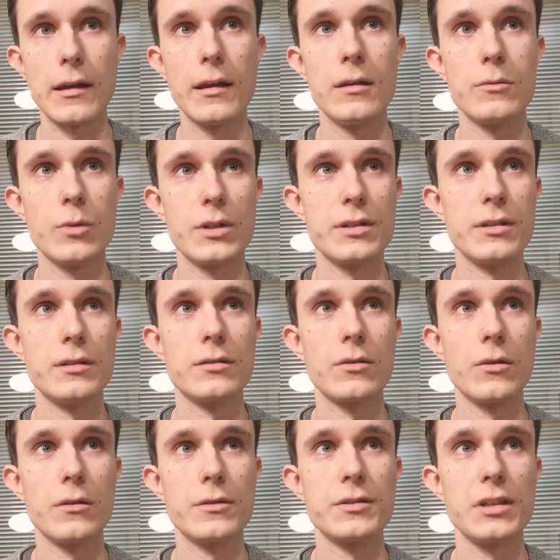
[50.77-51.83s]
which is
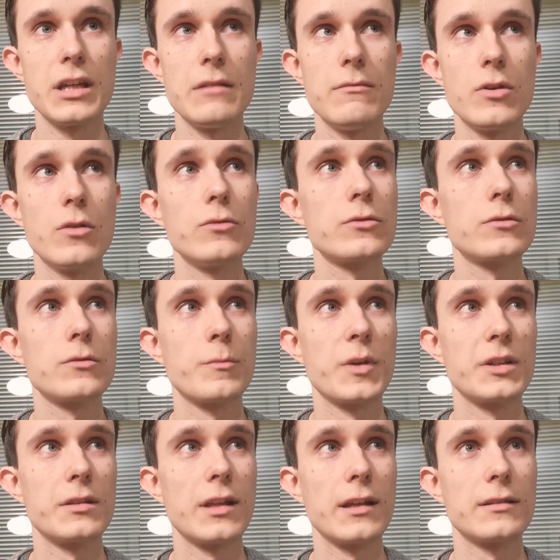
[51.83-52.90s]
all the same notes,
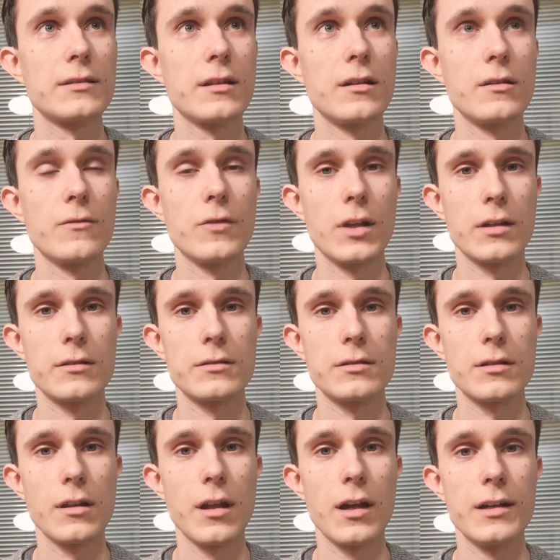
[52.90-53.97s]
but that's kind of like a
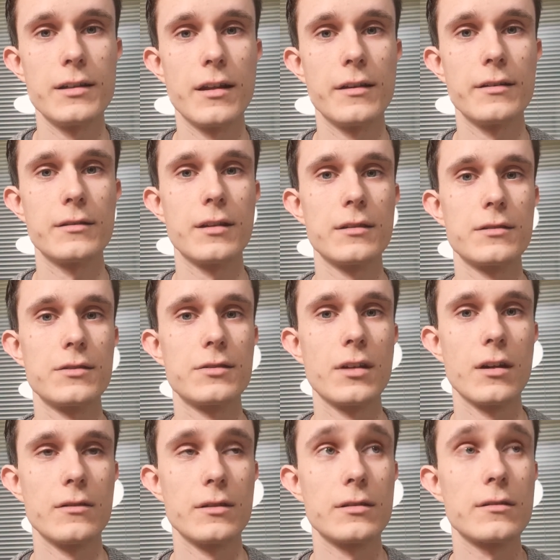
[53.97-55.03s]
slide and it doesn't
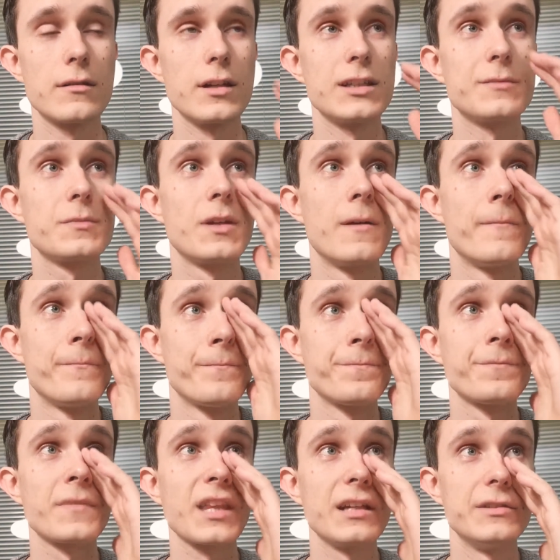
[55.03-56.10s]
sound as crisp,
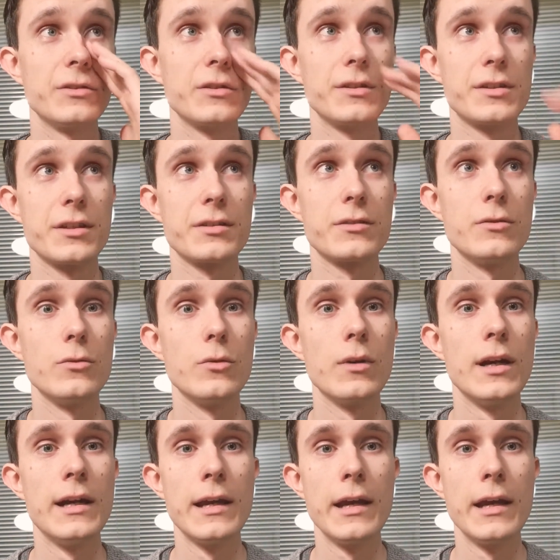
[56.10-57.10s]
you can just do,